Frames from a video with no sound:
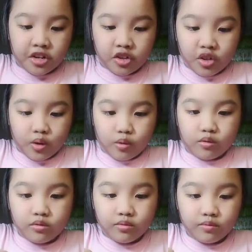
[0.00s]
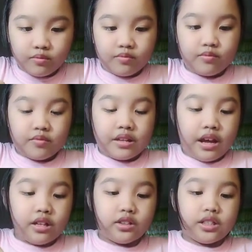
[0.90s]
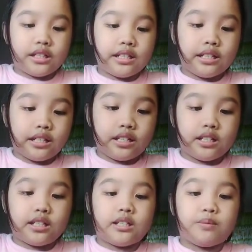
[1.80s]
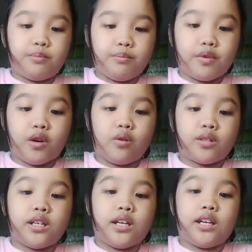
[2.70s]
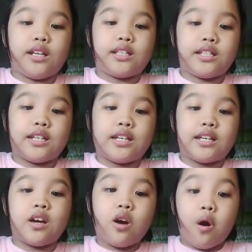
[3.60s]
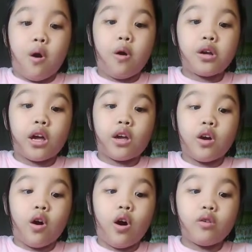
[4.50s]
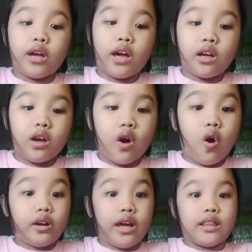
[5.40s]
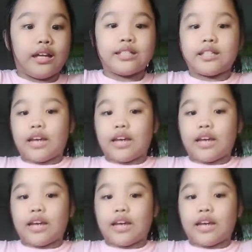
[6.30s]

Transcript: know. I'll just go take it. Okay, that's